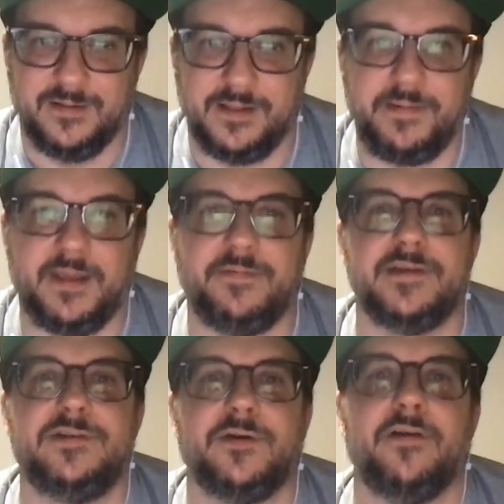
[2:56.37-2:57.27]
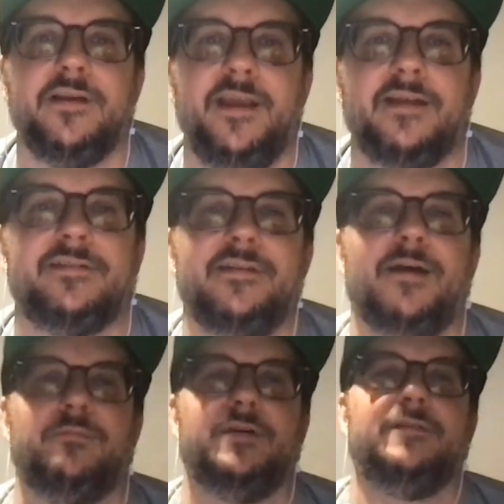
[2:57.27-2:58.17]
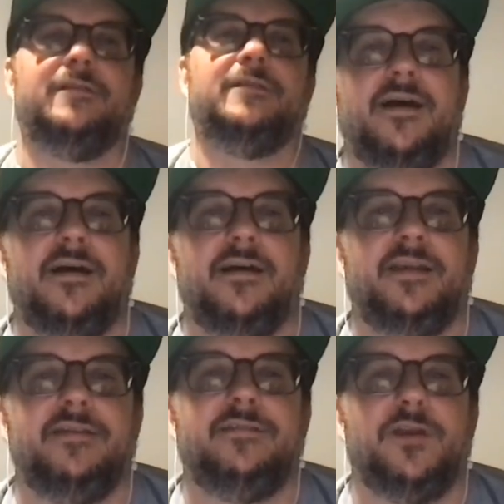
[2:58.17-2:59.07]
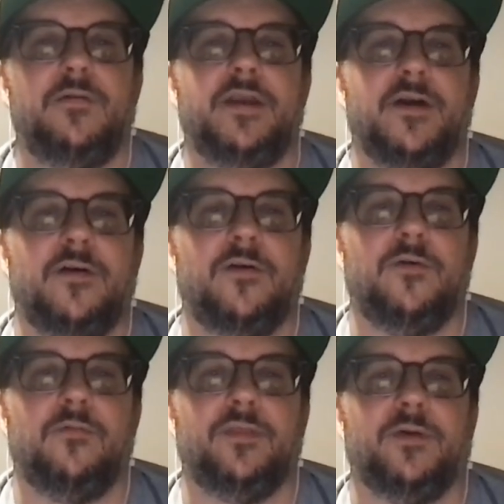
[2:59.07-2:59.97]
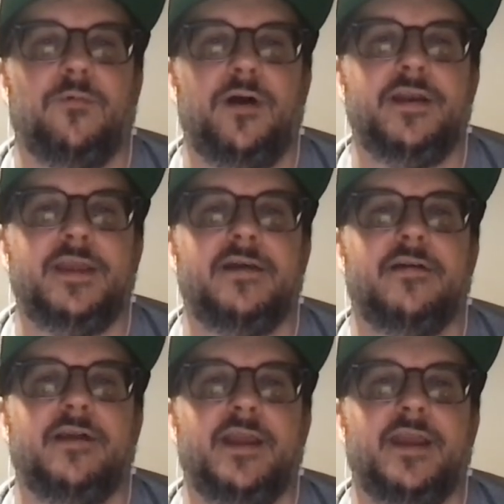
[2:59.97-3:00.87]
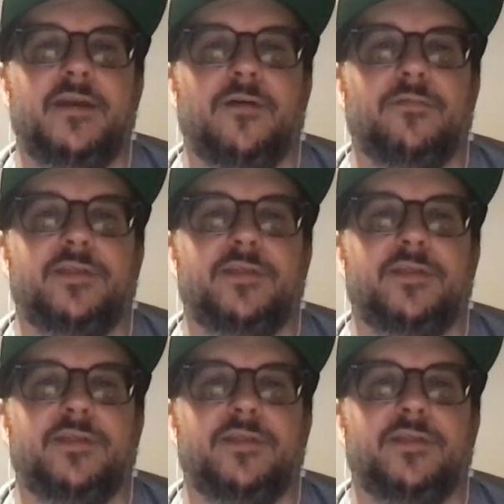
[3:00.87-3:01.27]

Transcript: Let me give you Jordan Hicks' numbers. He's 2-0 with a 1 ERA over